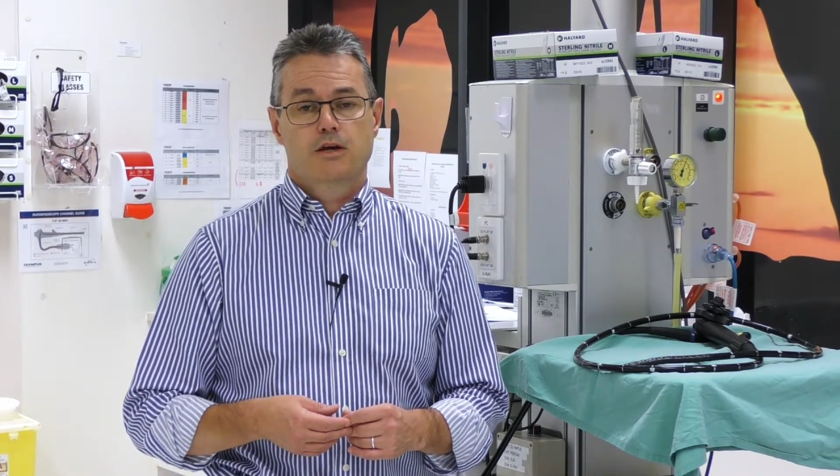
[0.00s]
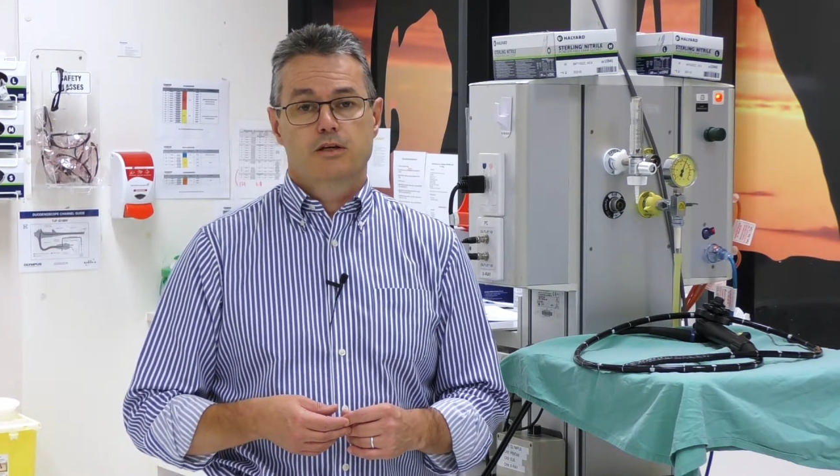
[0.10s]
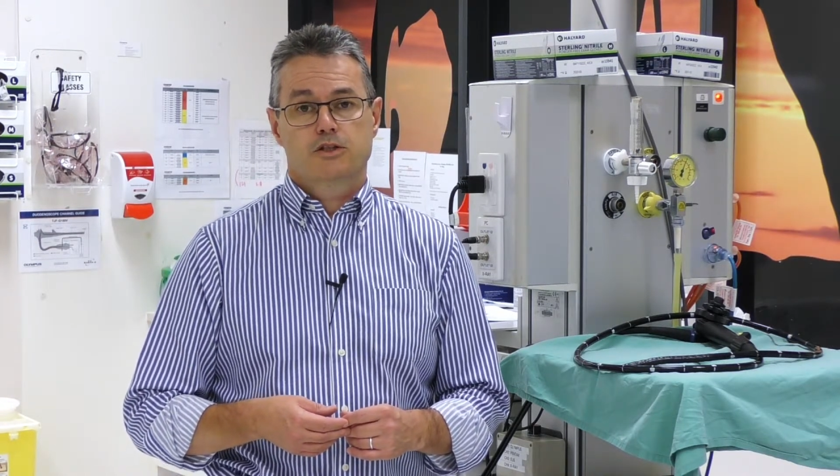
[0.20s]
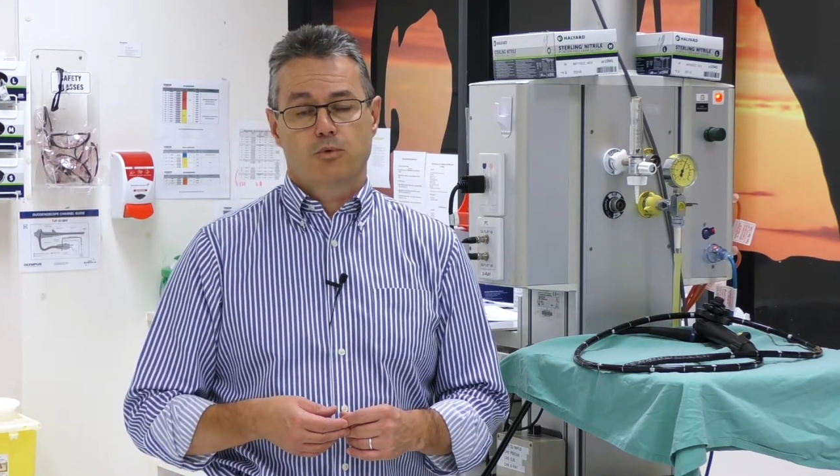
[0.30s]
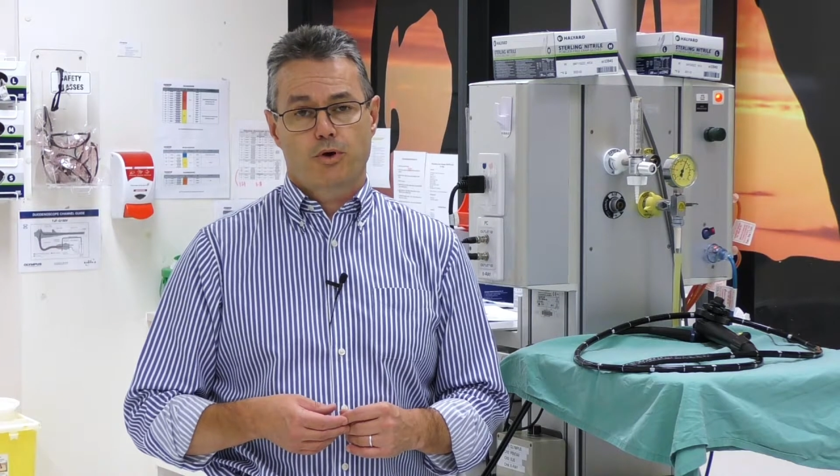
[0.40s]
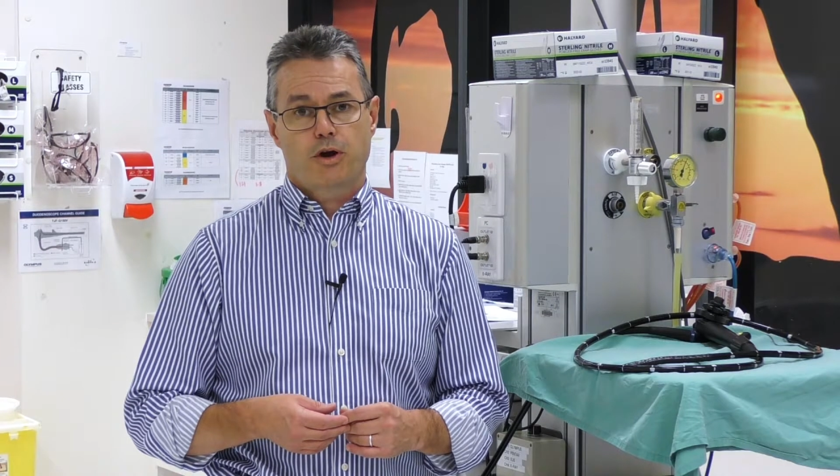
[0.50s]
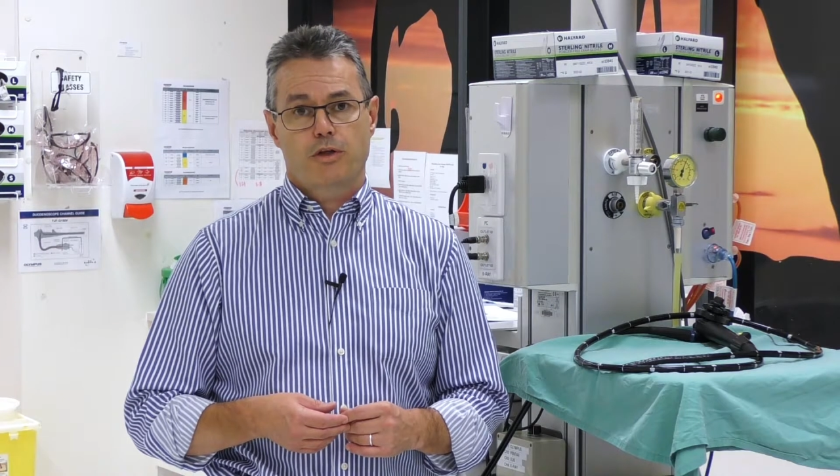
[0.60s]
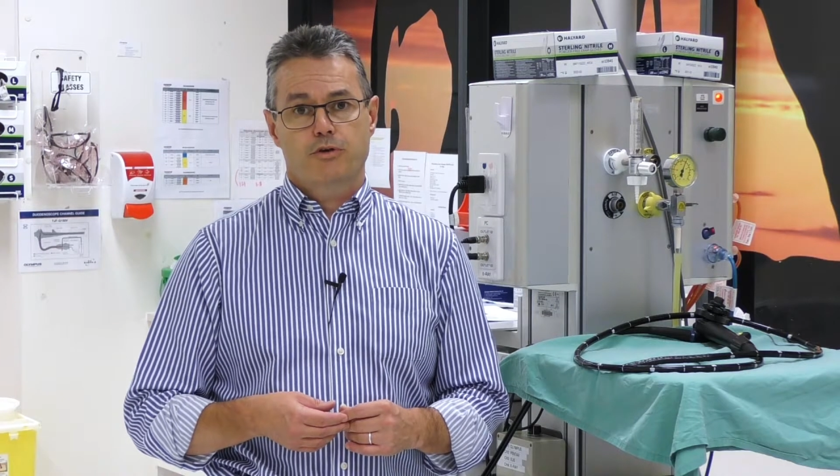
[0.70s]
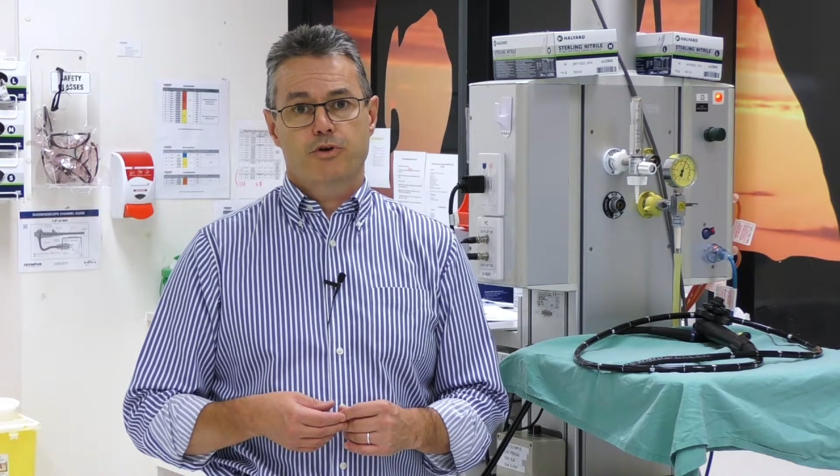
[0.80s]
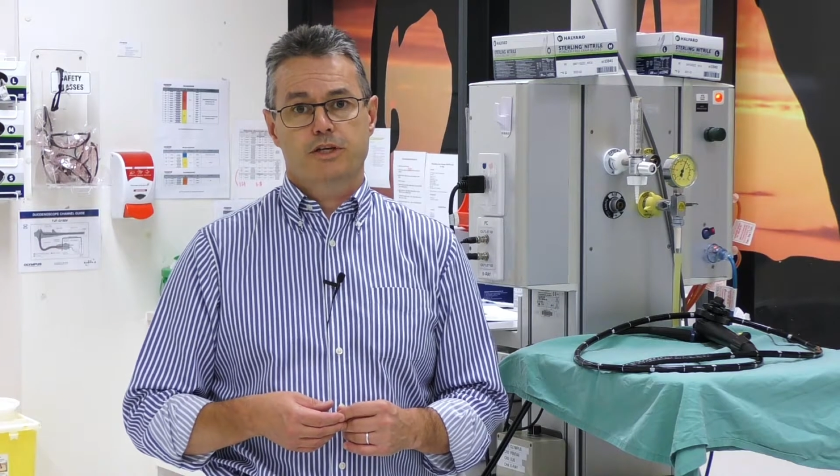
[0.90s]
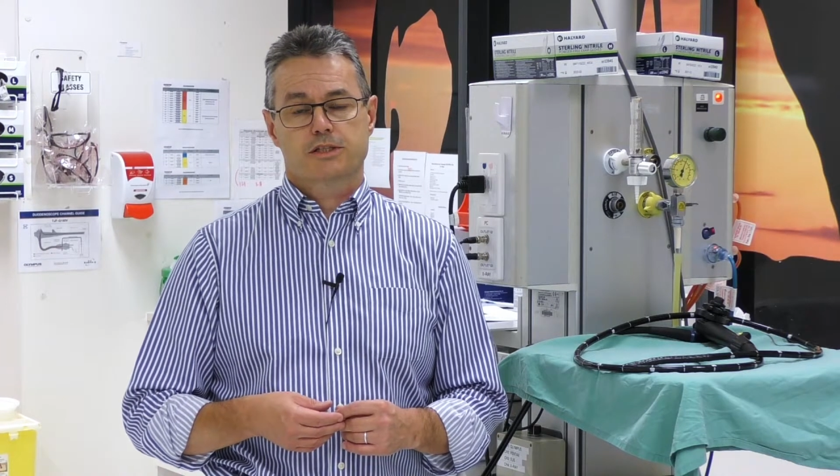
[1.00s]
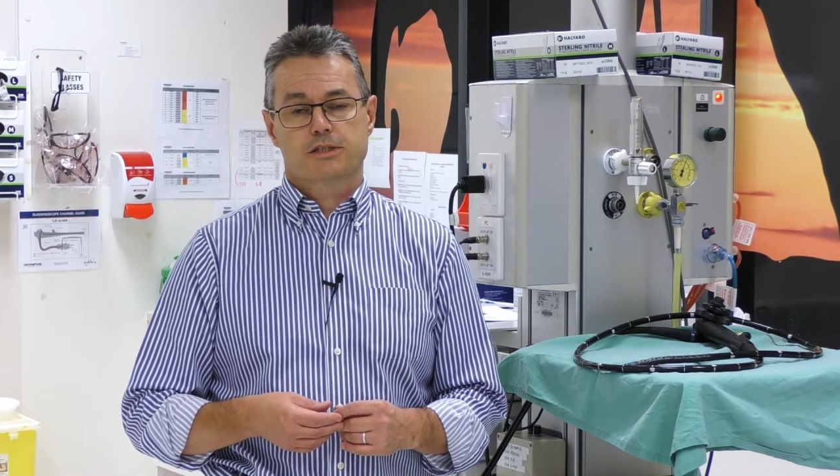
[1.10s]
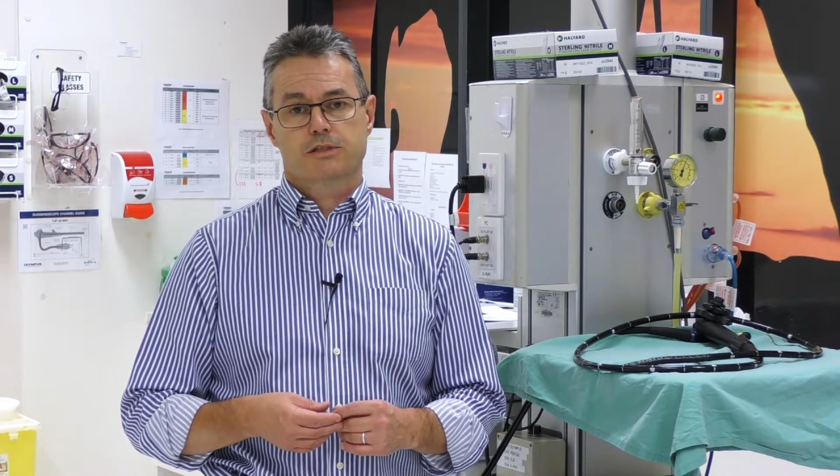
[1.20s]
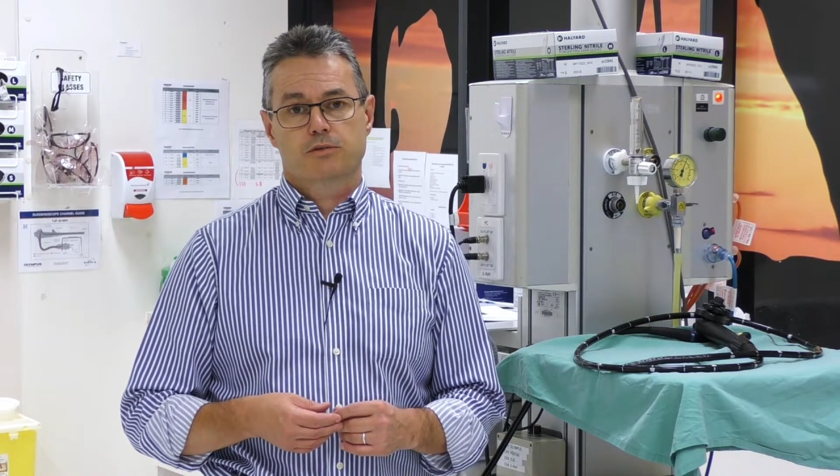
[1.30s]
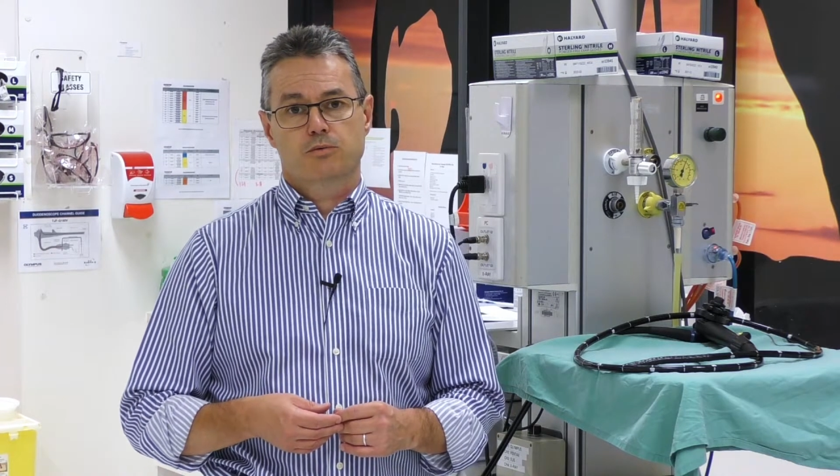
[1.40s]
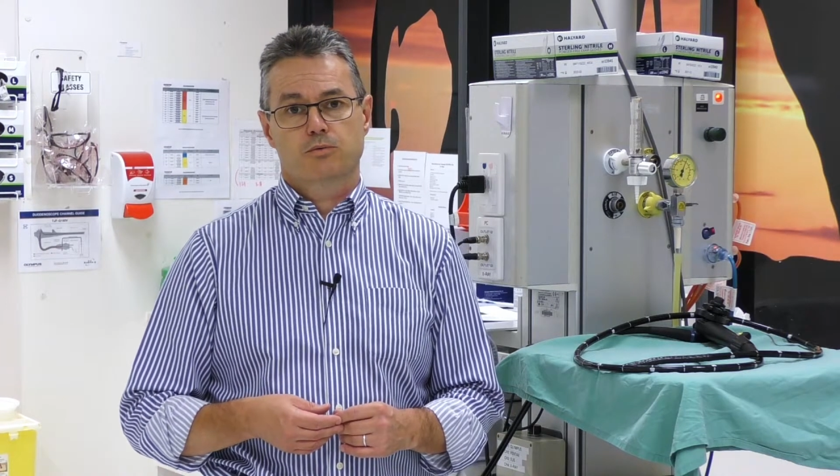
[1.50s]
So what are the risks?